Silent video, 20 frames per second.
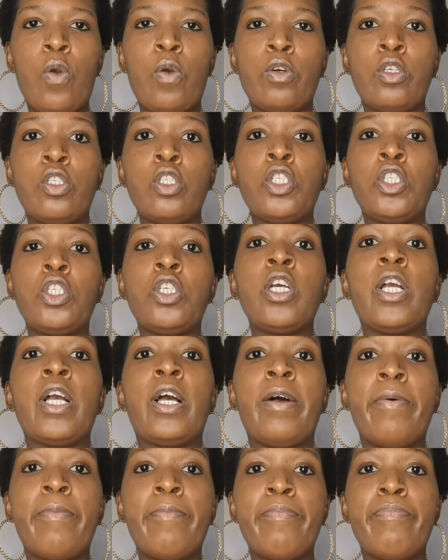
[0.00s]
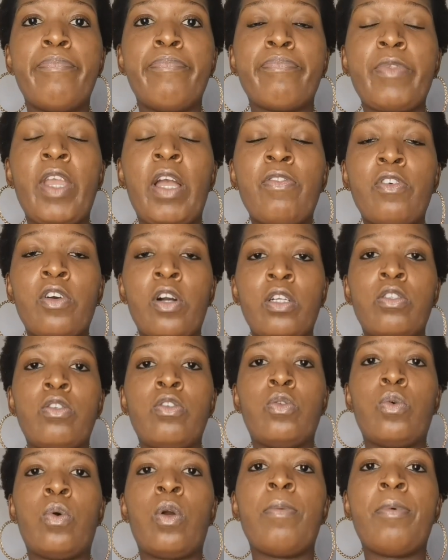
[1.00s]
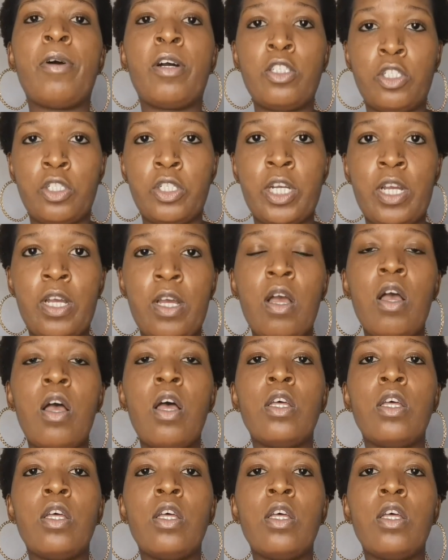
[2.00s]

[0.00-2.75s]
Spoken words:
Sugar. I forgot to talk about sugar.